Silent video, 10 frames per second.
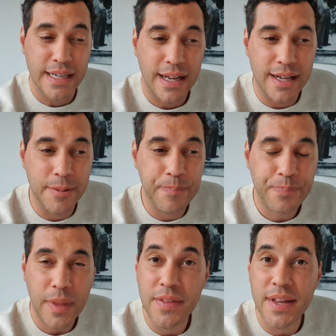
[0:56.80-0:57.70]
And
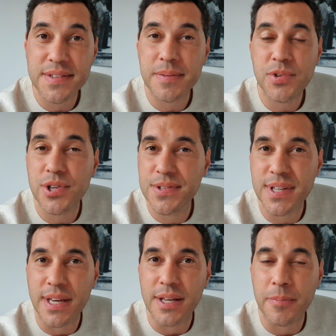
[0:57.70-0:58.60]
then as I'm
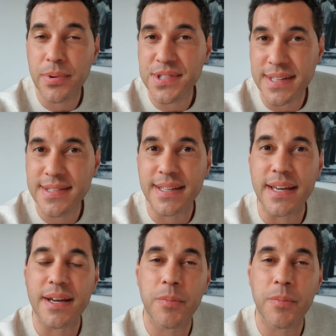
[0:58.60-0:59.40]
shooting it and presenting it,